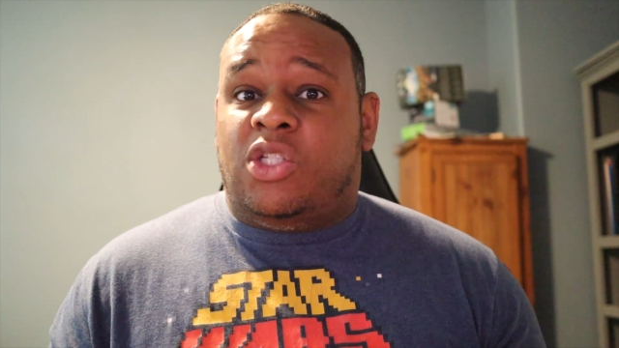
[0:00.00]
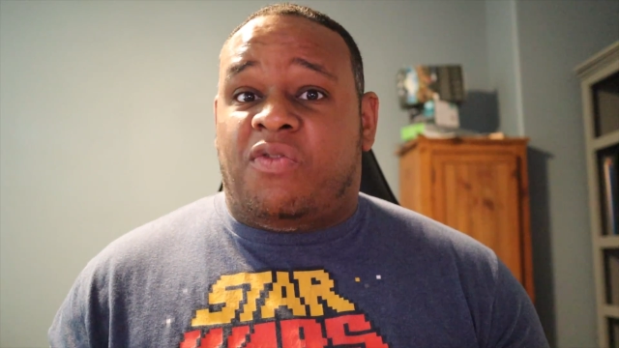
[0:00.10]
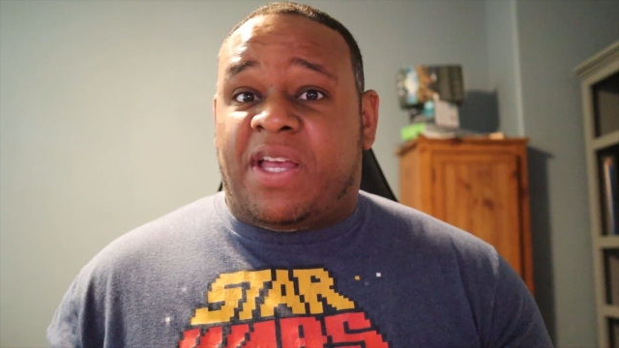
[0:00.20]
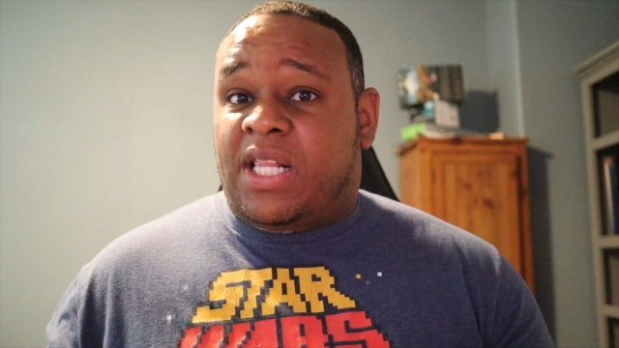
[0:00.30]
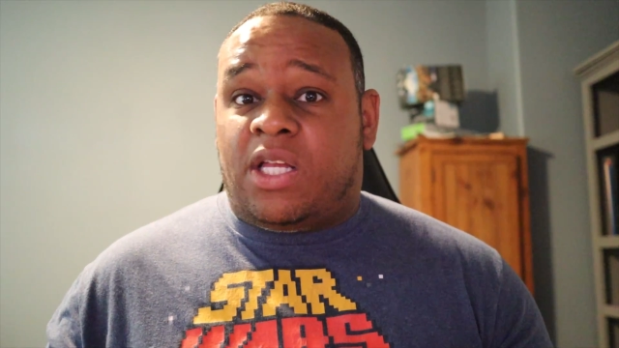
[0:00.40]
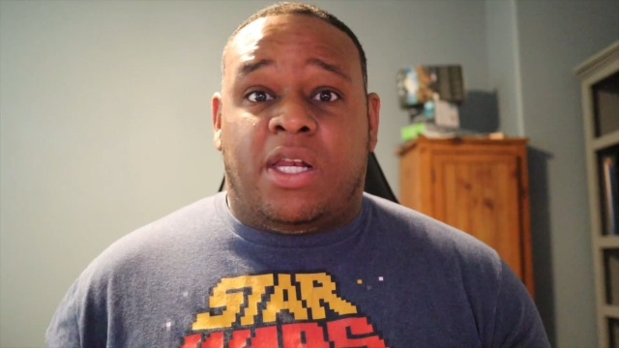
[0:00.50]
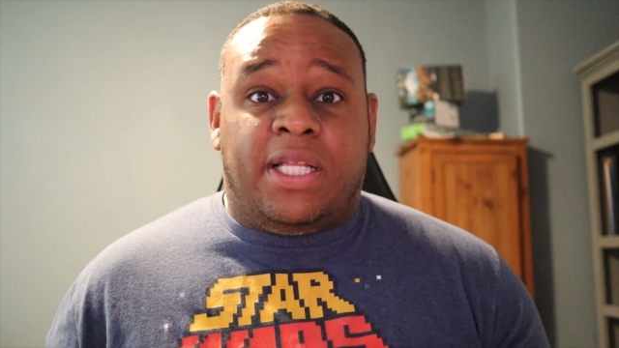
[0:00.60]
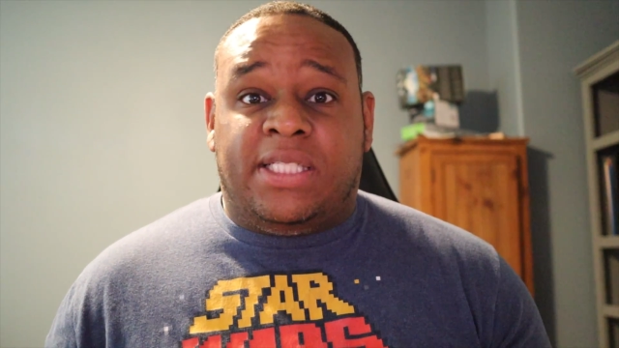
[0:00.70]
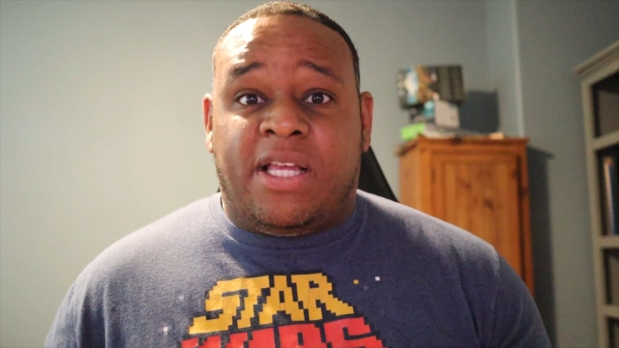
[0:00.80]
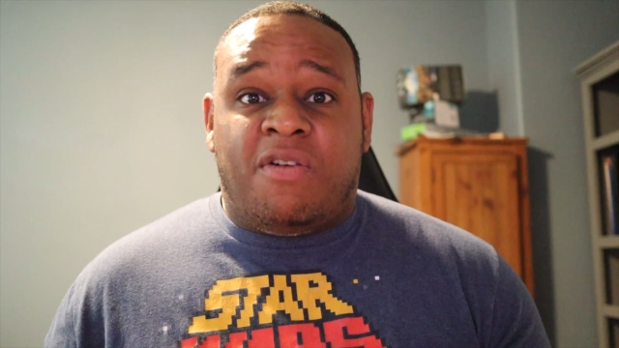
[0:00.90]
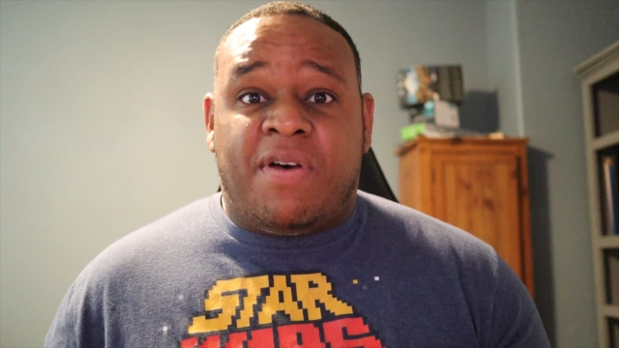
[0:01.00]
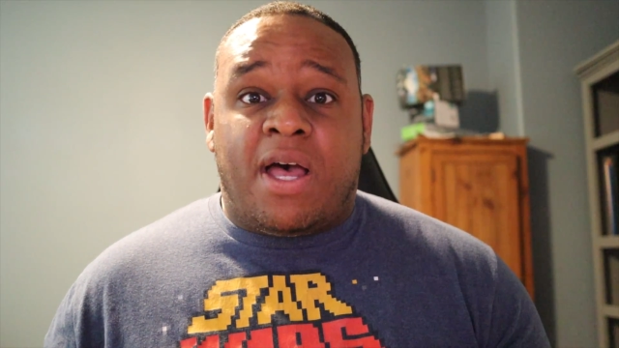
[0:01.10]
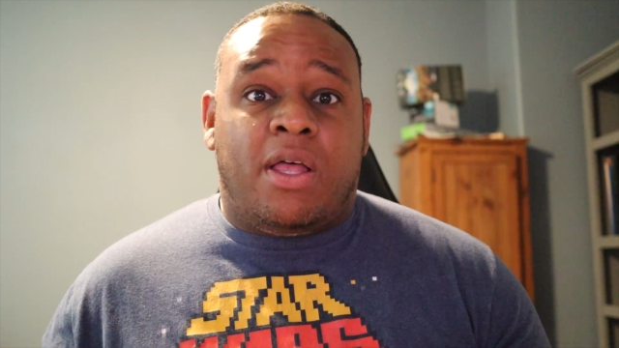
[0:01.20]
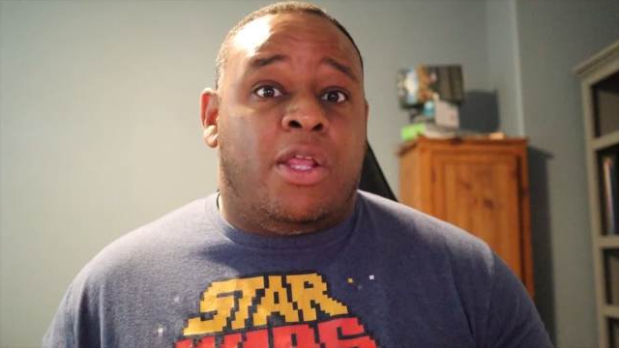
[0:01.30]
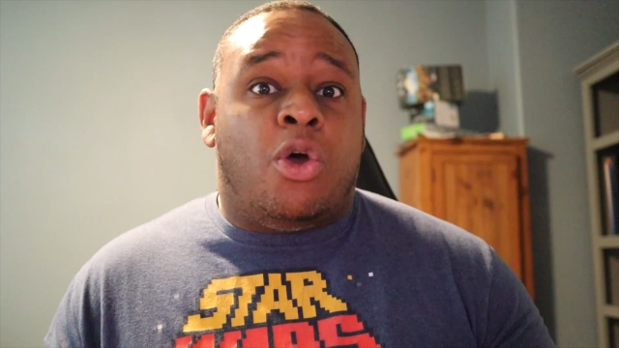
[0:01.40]
So if I click on an Excel
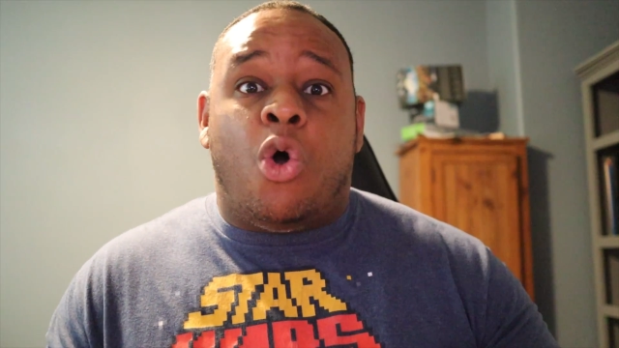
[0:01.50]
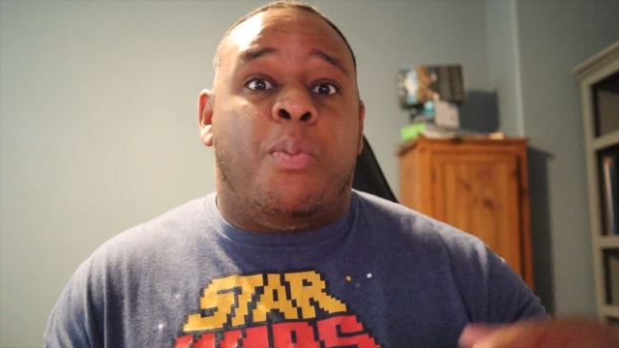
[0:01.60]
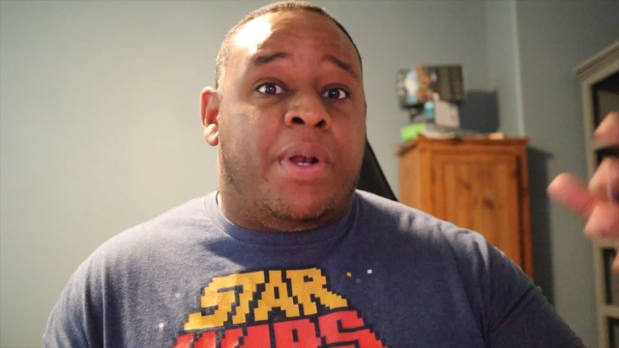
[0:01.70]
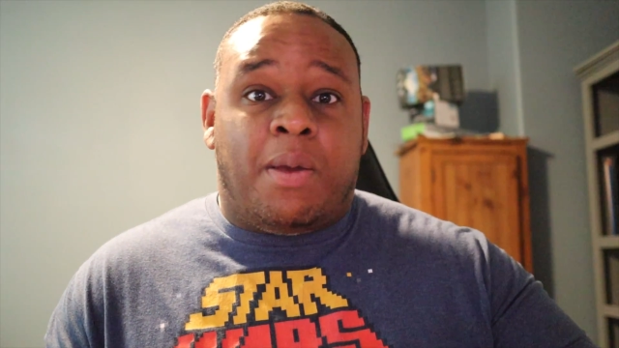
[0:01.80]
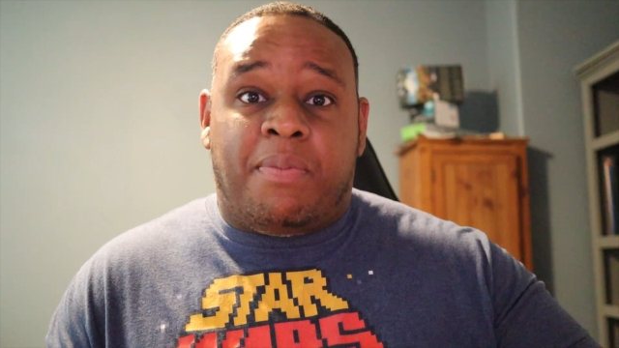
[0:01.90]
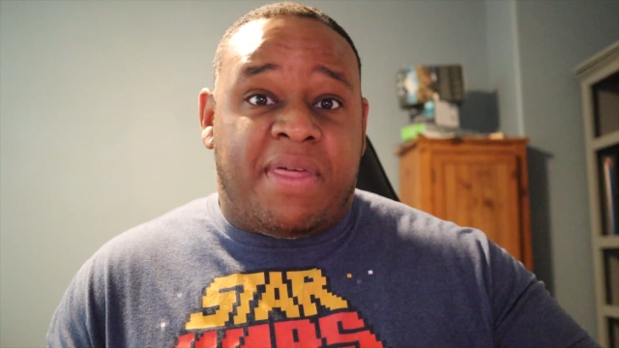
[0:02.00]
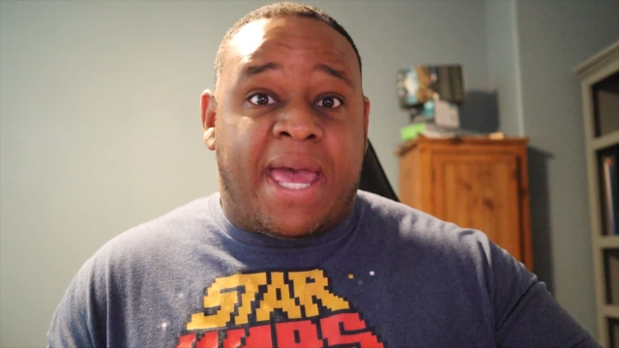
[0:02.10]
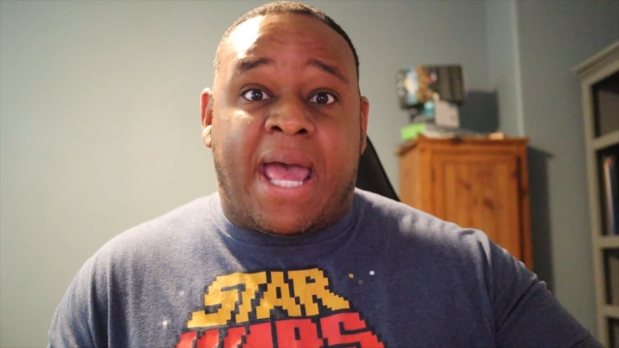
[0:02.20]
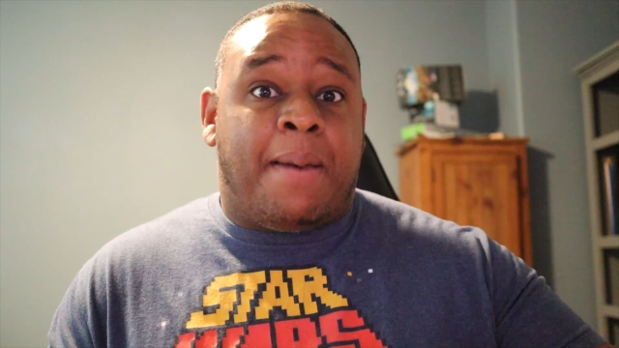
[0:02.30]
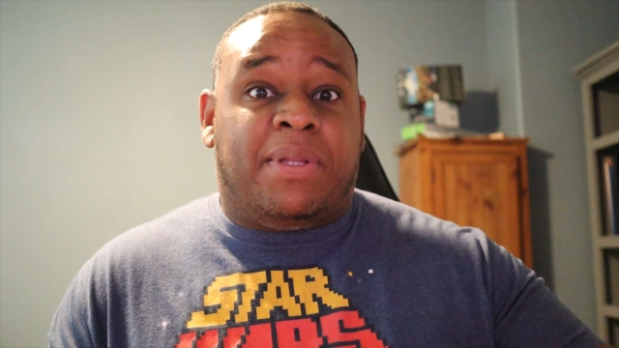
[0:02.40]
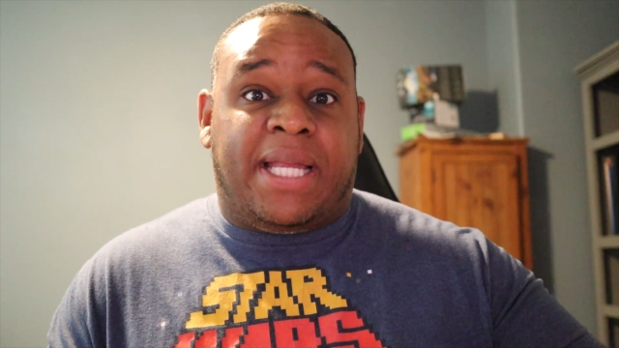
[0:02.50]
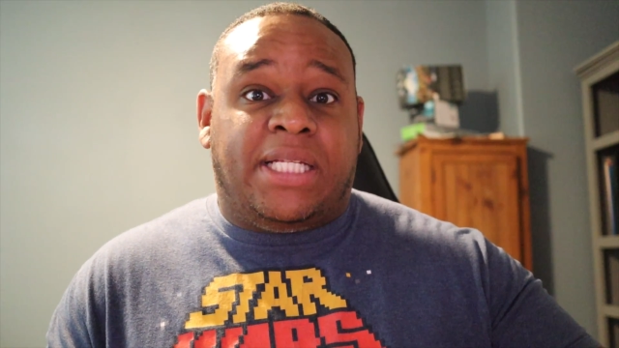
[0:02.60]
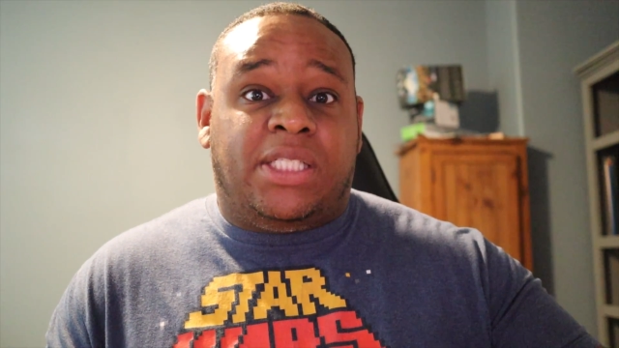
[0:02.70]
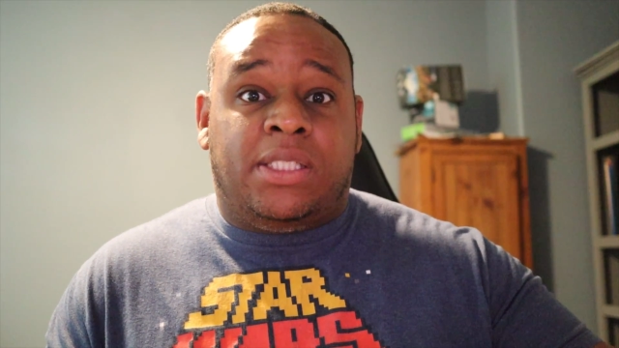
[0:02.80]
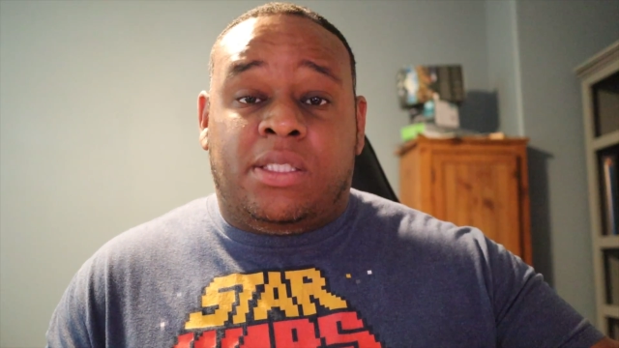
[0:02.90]
file, it'll open up that
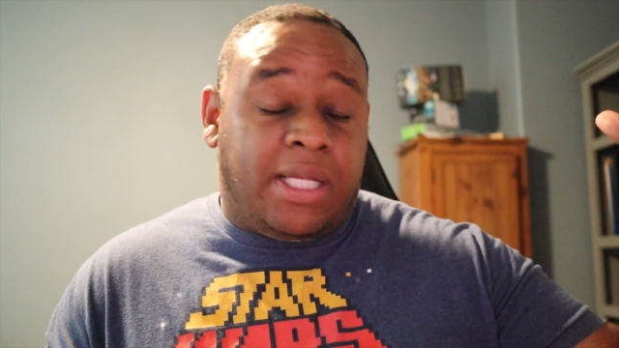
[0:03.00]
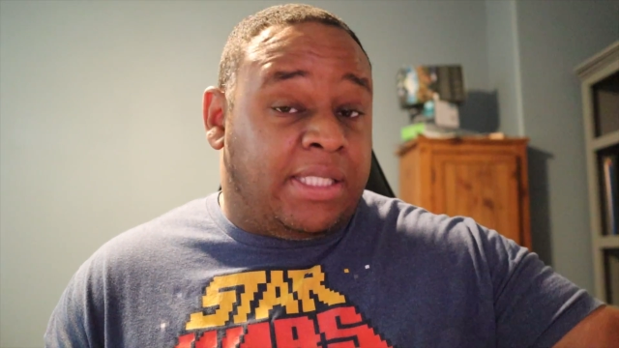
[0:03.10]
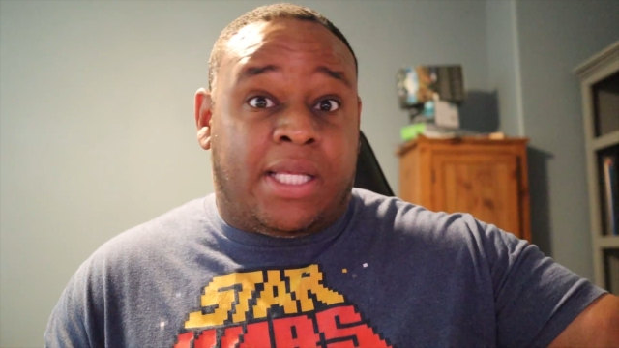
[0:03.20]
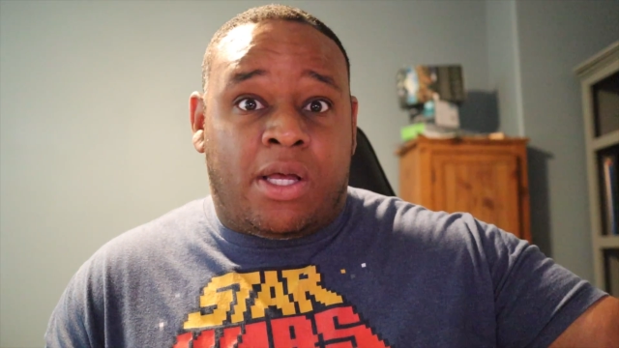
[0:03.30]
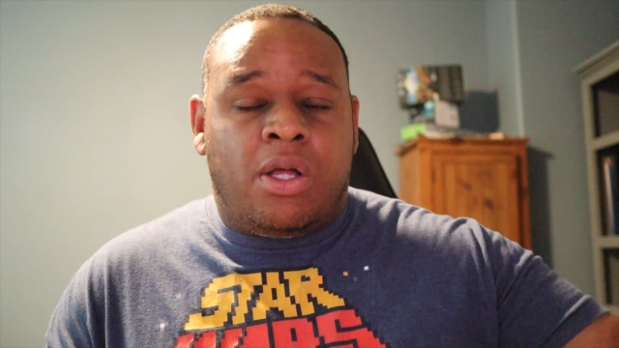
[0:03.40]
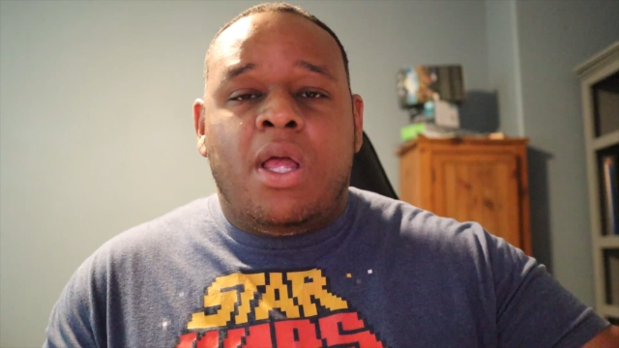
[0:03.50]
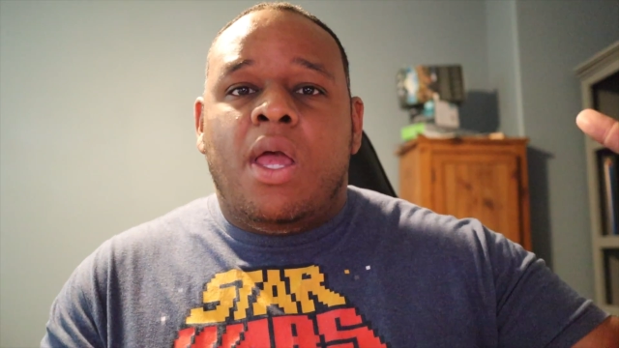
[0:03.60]
application, Excel,